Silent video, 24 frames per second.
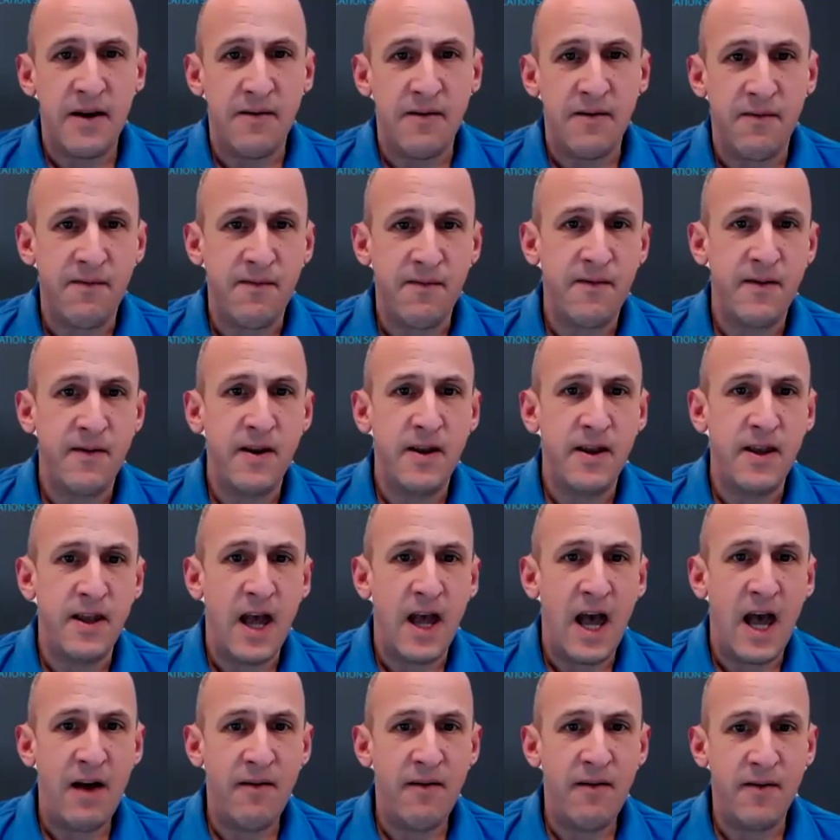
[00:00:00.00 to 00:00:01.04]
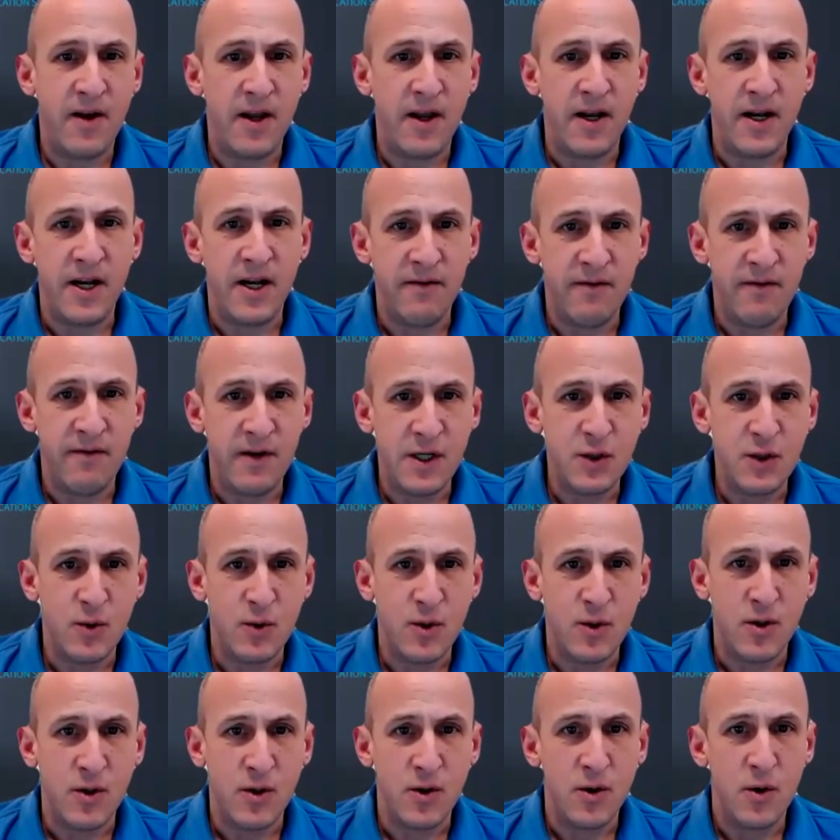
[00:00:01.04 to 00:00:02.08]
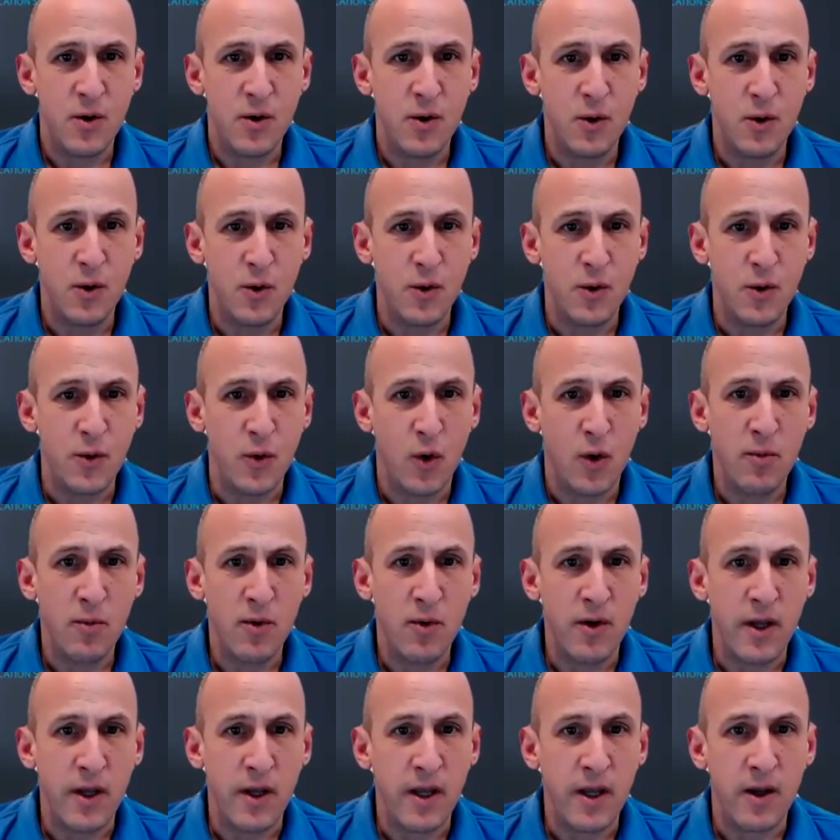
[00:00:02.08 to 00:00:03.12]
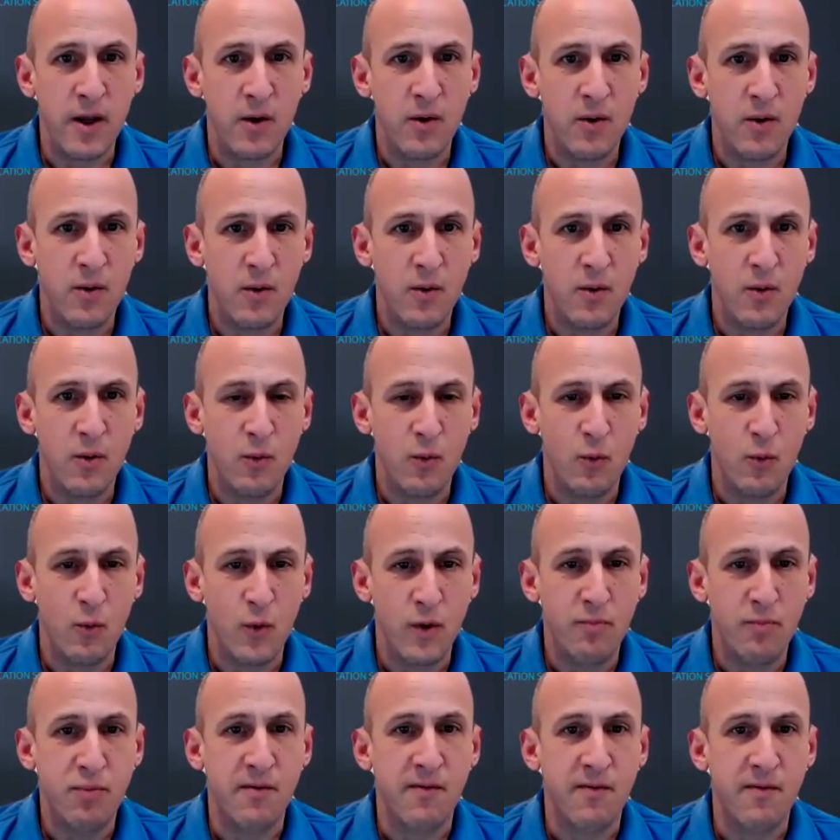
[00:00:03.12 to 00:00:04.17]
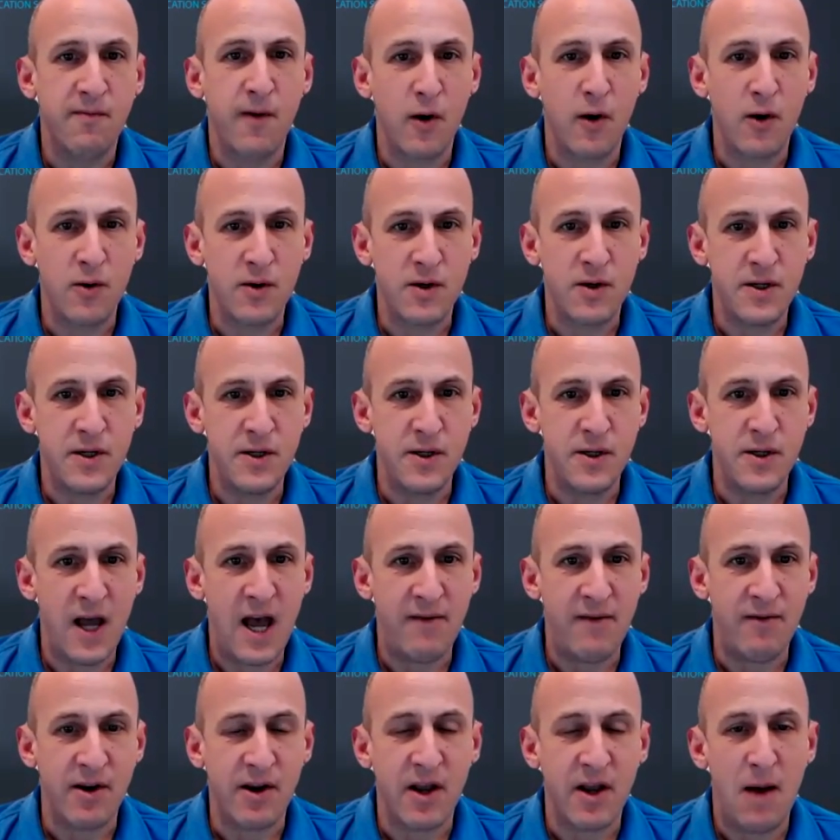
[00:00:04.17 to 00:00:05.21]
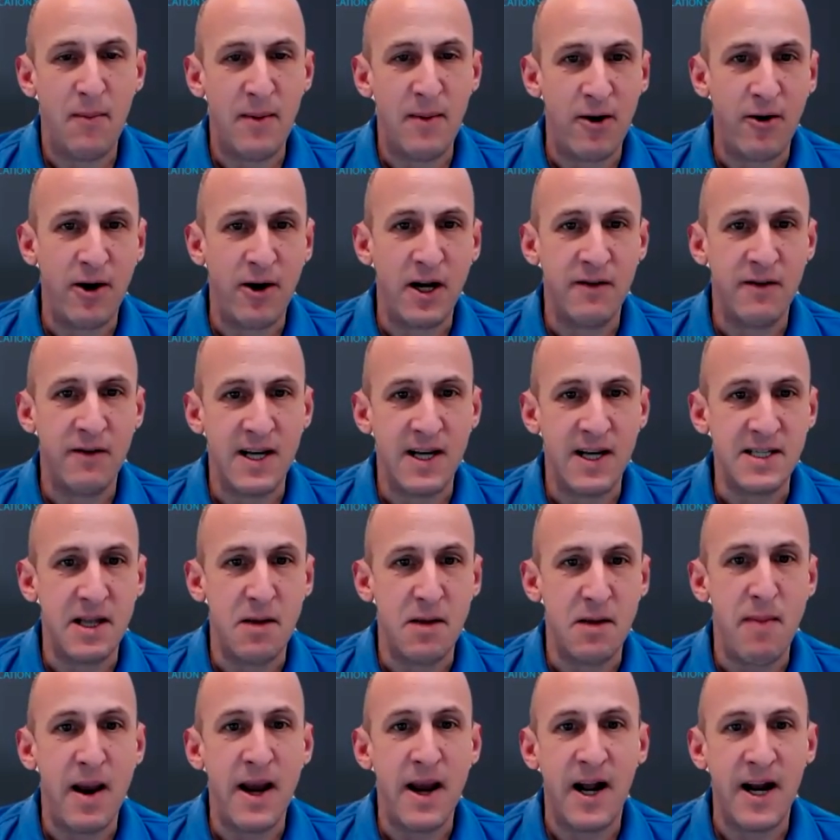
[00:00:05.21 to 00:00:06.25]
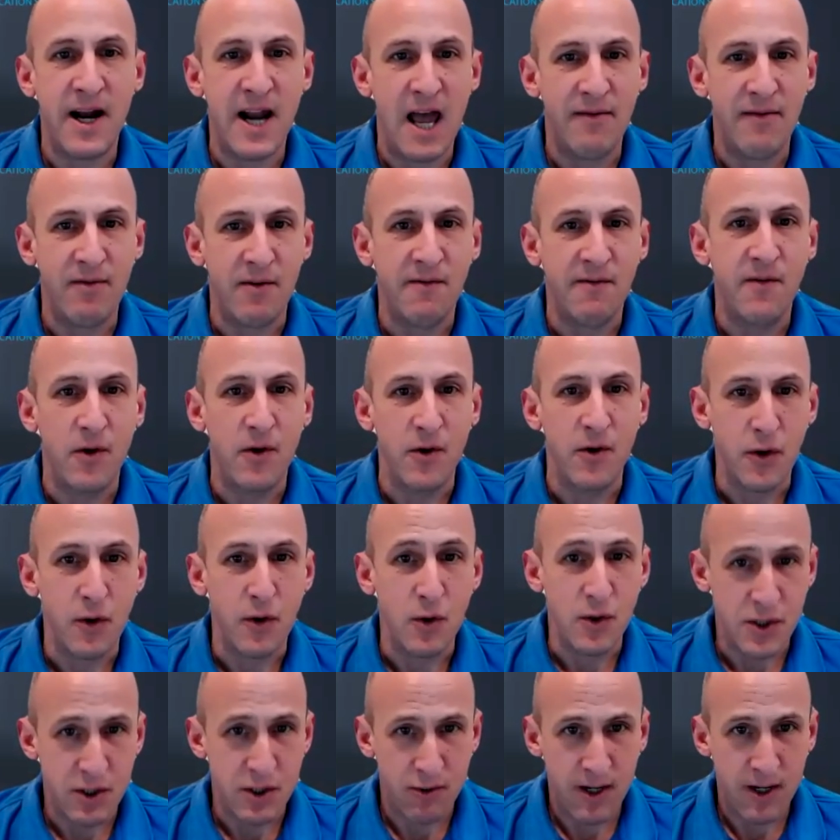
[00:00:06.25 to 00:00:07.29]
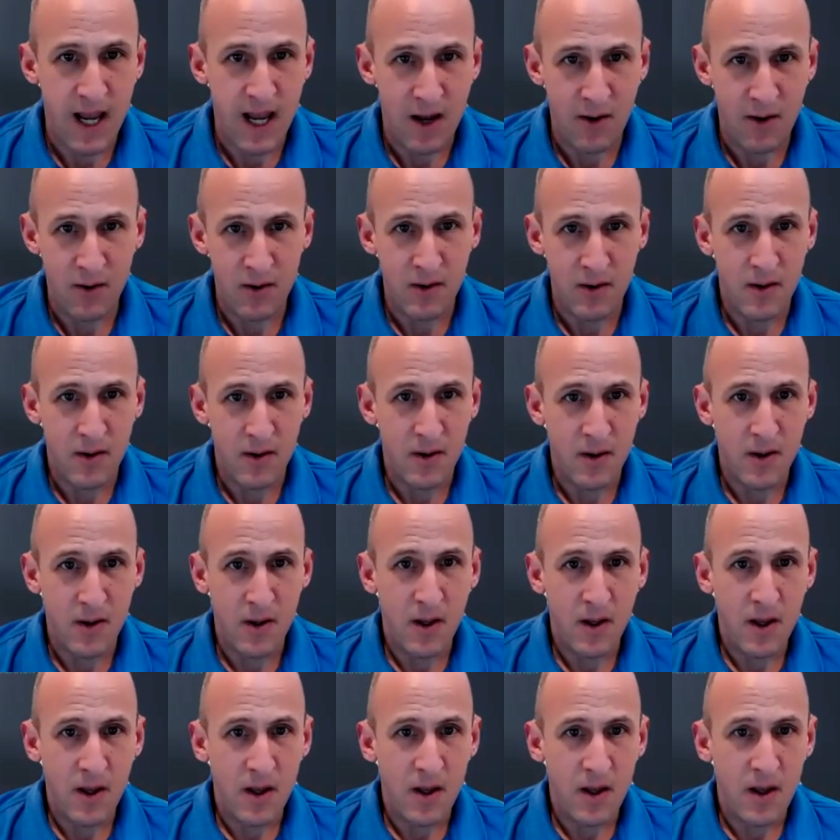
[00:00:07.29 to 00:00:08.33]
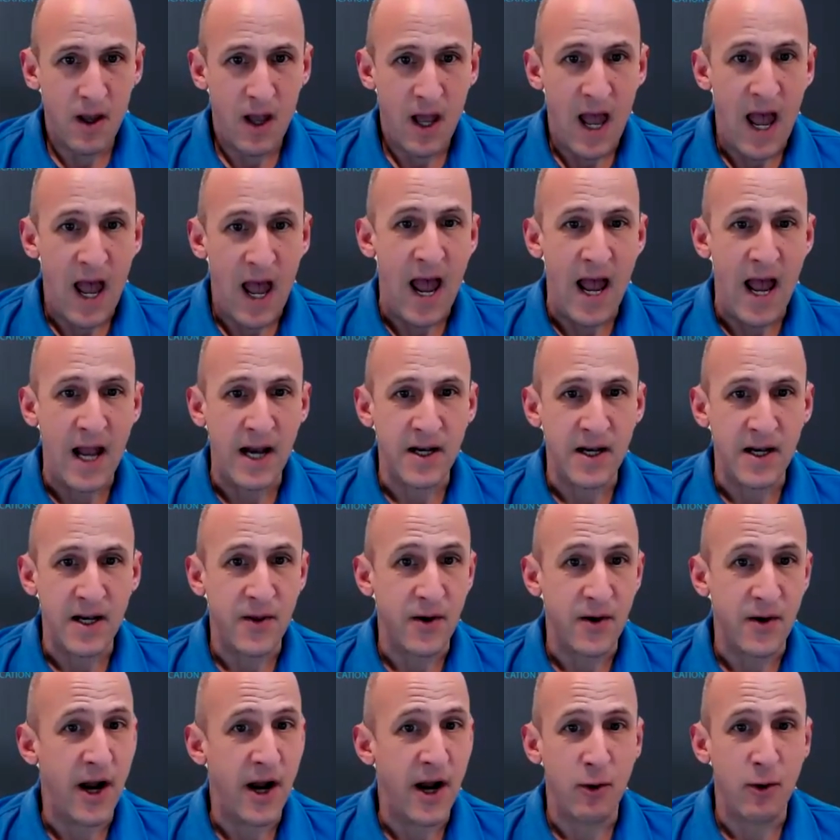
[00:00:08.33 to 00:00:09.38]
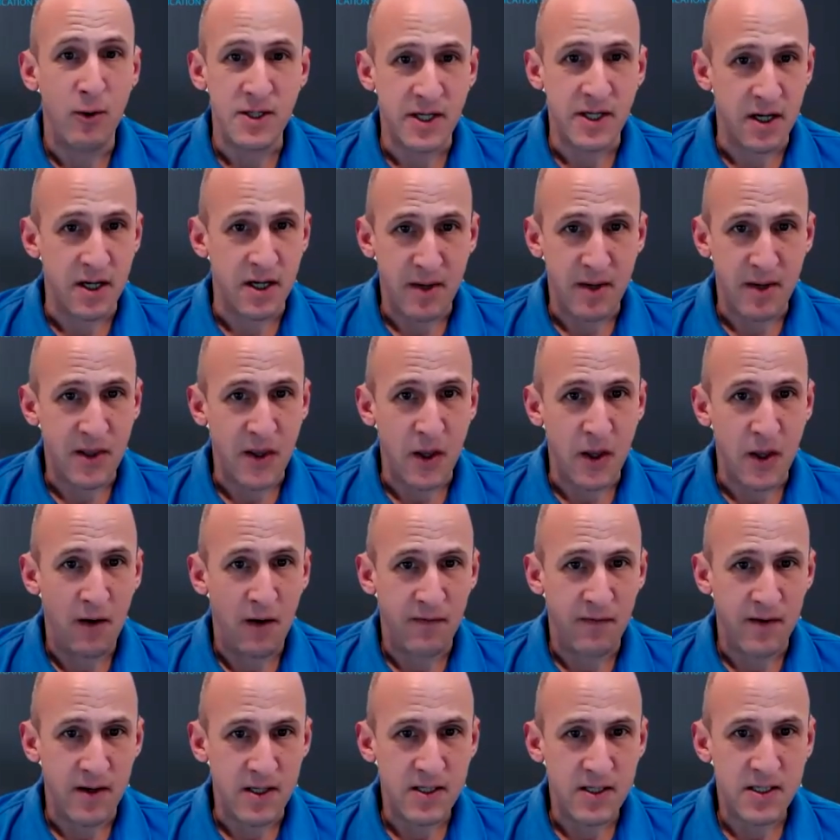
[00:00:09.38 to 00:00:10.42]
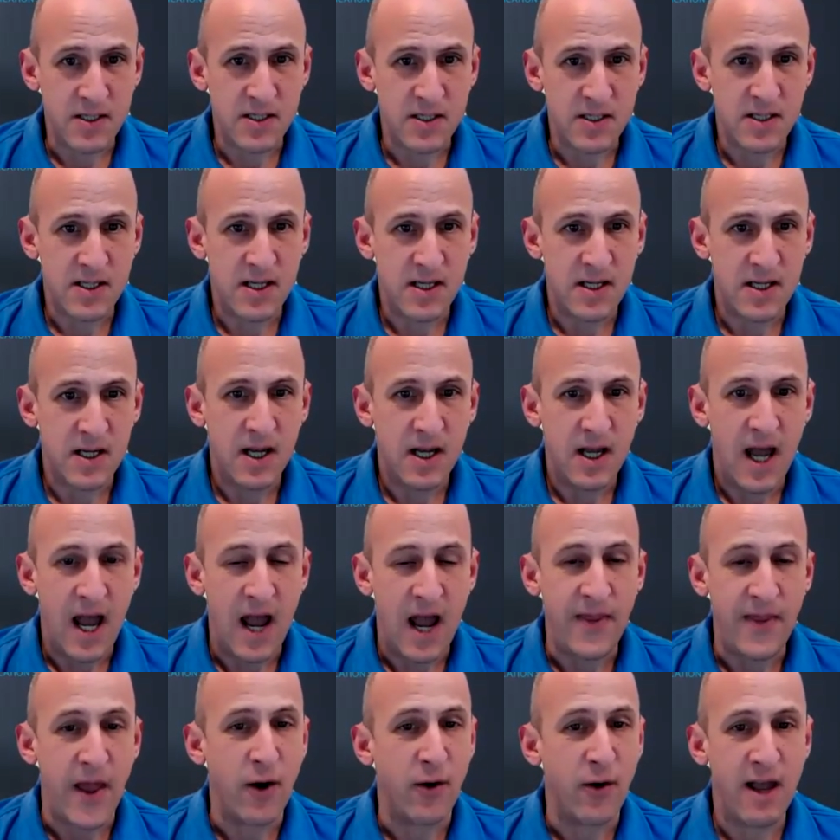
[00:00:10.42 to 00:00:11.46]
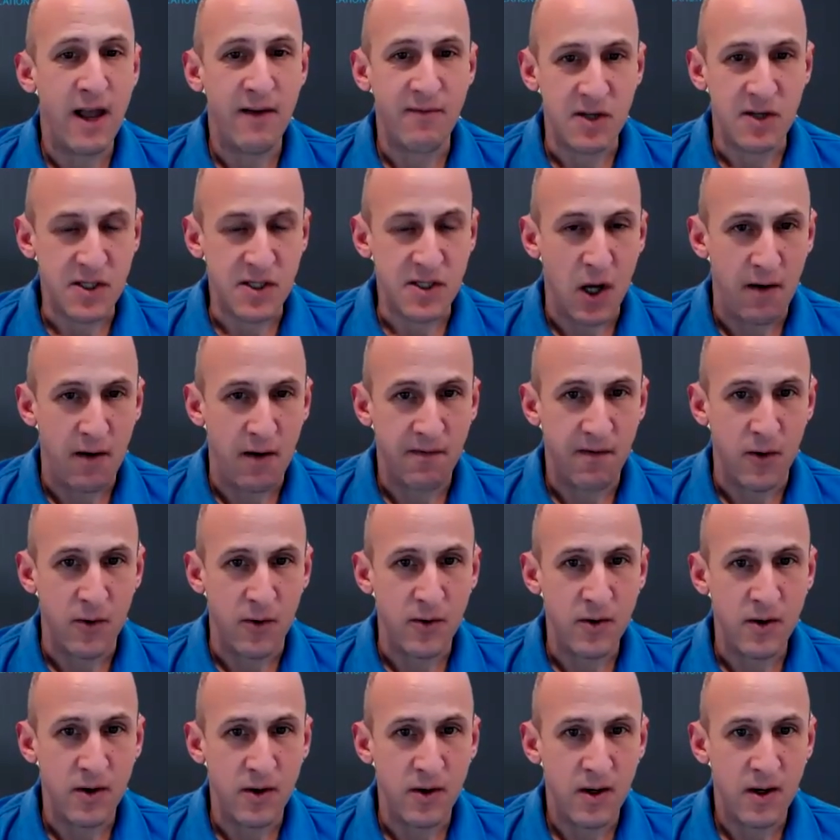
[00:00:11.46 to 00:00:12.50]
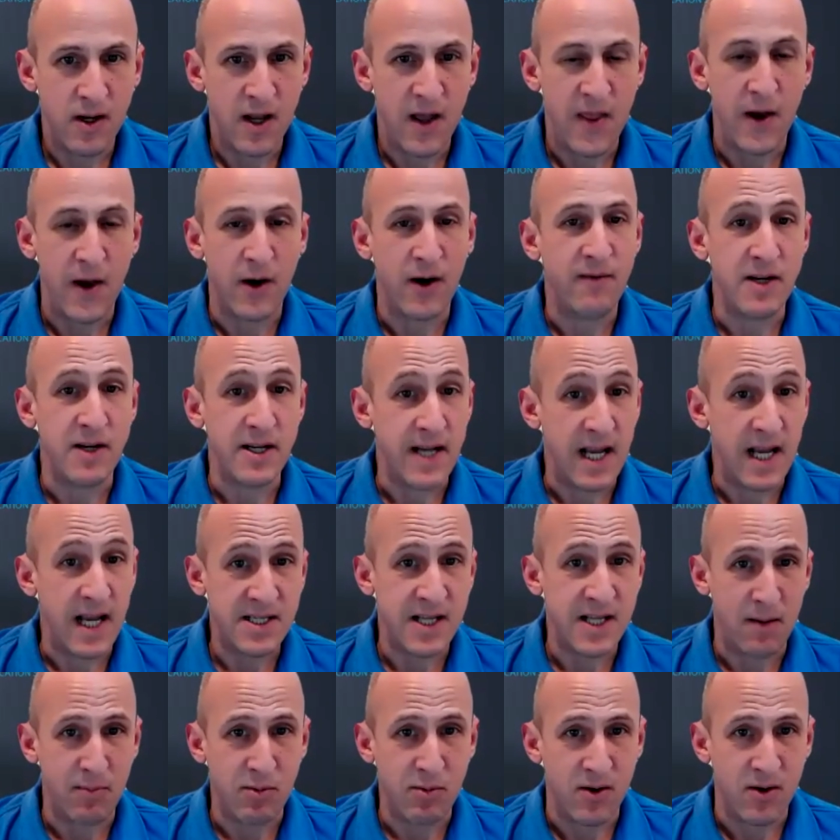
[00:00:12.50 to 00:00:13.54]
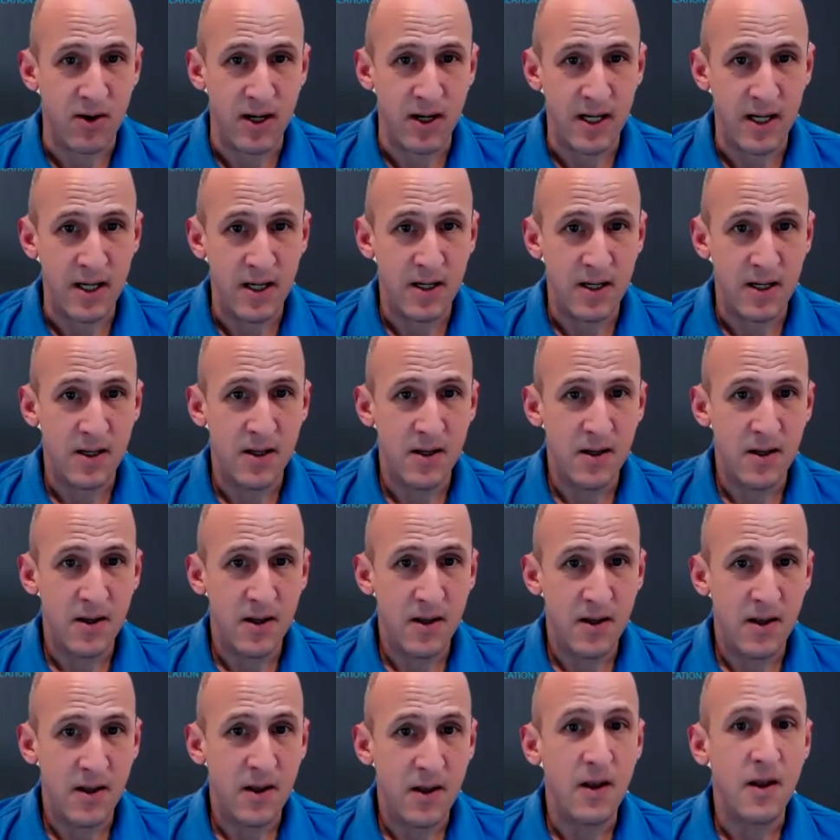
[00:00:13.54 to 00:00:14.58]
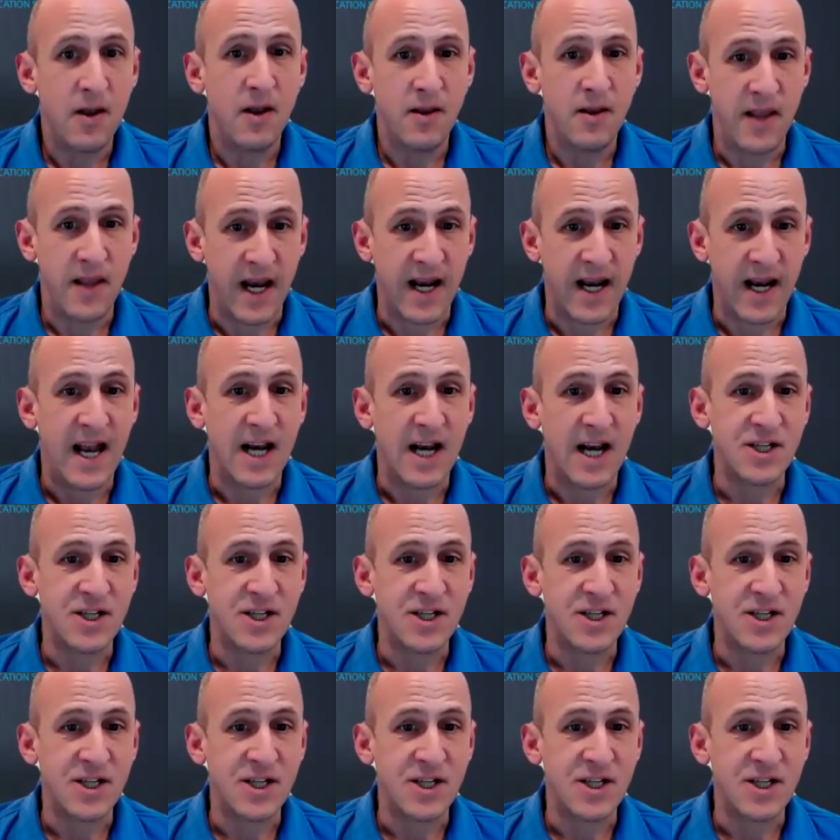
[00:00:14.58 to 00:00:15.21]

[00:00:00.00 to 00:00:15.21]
if you have an individual who normally would prefer to have a common area device that may not have a full user account, and they're not always going to be in the office, and they don't have a soft phone, and they don't have a desktop client, they can